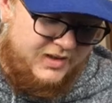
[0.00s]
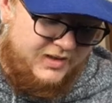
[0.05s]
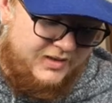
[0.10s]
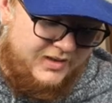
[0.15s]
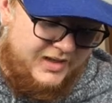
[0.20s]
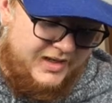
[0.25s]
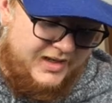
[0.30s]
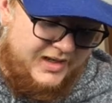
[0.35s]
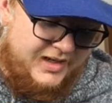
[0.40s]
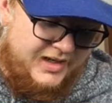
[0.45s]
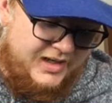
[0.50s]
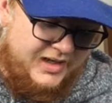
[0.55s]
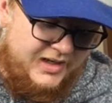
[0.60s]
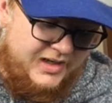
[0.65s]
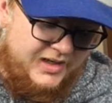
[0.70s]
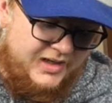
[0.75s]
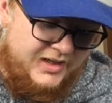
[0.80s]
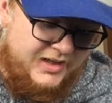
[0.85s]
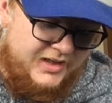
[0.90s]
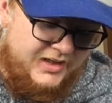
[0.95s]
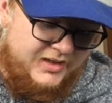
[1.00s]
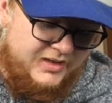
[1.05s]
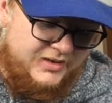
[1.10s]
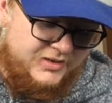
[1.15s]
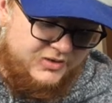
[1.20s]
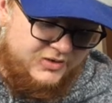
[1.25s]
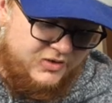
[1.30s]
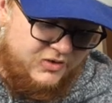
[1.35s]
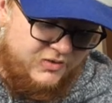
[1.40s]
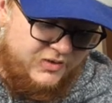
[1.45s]
that he
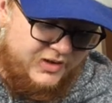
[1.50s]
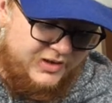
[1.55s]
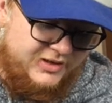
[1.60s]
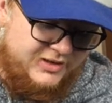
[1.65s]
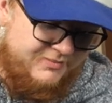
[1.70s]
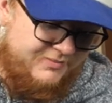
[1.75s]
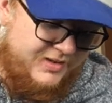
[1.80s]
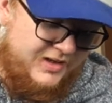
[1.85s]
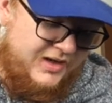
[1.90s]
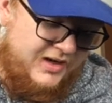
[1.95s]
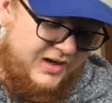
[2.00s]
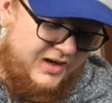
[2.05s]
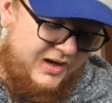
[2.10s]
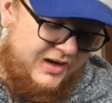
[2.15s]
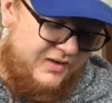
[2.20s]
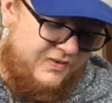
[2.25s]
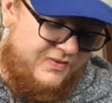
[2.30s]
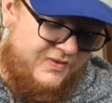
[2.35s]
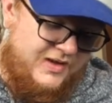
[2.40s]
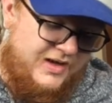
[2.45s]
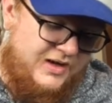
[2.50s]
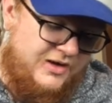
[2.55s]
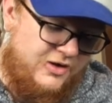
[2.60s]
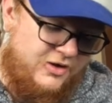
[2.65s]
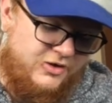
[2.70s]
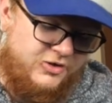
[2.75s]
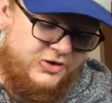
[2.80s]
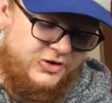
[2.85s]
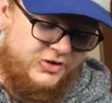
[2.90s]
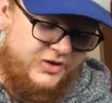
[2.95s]
is going to be in the
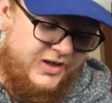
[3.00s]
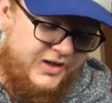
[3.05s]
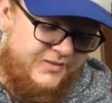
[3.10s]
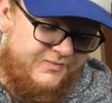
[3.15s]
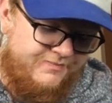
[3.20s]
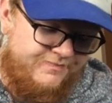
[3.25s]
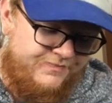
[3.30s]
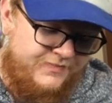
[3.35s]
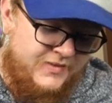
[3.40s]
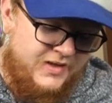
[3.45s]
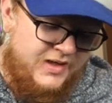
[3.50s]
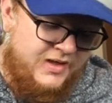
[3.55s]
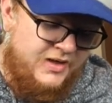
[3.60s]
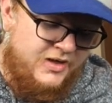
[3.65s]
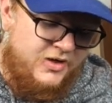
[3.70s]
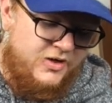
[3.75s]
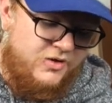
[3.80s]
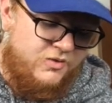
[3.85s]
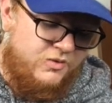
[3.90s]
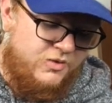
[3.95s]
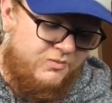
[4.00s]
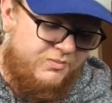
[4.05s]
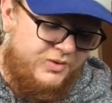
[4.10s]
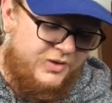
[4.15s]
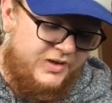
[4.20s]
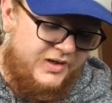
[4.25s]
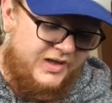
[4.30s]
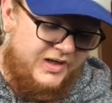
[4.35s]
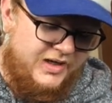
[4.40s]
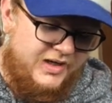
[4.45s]
nursery. We'll
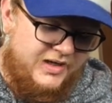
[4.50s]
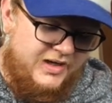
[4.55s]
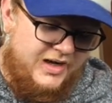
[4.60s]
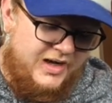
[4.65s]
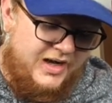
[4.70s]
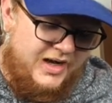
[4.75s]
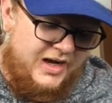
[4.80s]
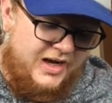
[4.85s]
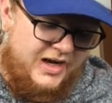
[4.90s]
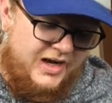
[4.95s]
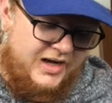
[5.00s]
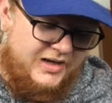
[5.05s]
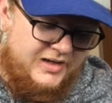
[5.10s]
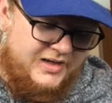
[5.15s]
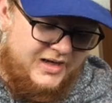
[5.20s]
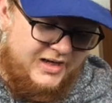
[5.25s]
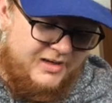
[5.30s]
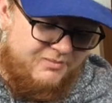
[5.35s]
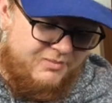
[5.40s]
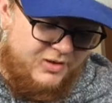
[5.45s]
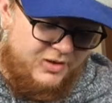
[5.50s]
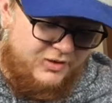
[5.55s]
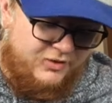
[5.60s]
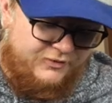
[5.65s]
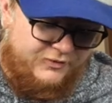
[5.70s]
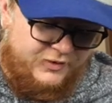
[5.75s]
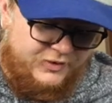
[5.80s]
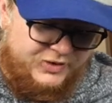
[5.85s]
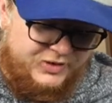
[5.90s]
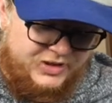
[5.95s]
put in a date of birth
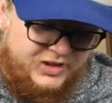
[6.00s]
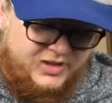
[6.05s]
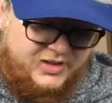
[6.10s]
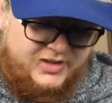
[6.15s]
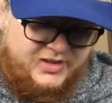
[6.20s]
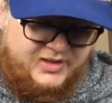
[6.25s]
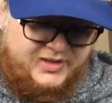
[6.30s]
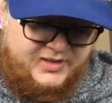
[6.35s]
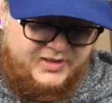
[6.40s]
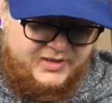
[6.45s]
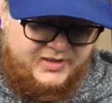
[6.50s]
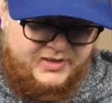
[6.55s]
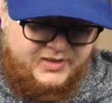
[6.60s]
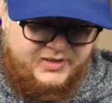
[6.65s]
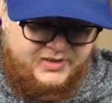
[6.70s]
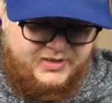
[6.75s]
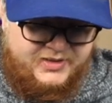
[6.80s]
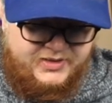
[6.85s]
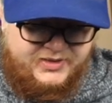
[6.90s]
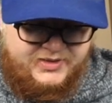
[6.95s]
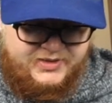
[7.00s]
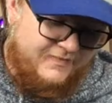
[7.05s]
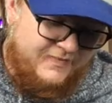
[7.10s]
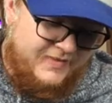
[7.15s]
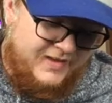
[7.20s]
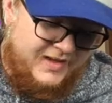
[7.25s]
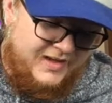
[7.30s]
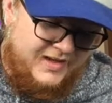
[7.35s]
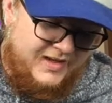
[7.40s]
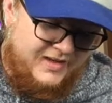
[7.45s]
for John,
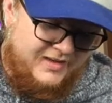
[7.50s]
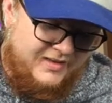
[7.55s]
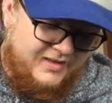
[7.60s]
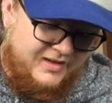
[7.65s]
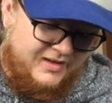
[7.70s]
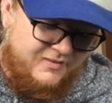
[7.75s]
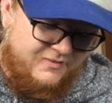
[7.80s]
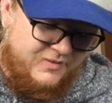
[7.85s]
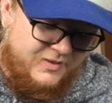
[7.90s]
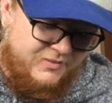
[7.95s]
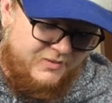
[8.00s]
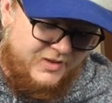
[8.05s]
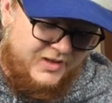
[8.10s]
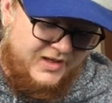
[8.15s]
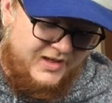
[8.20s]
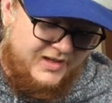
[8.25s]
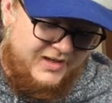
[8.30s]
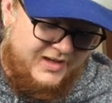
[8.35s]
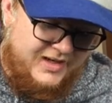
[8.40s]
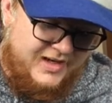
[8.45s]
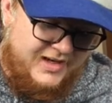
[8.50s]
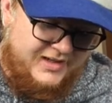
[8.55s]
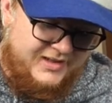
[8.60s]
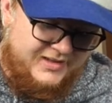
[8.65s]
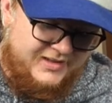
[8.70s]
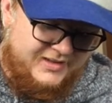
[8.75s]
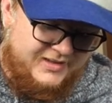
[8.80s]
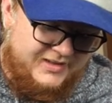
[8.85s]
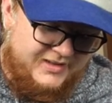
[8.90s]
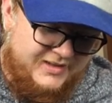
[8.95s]
and then we will hit
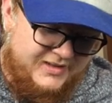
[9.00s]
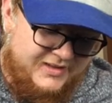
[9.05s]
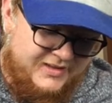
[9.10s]
next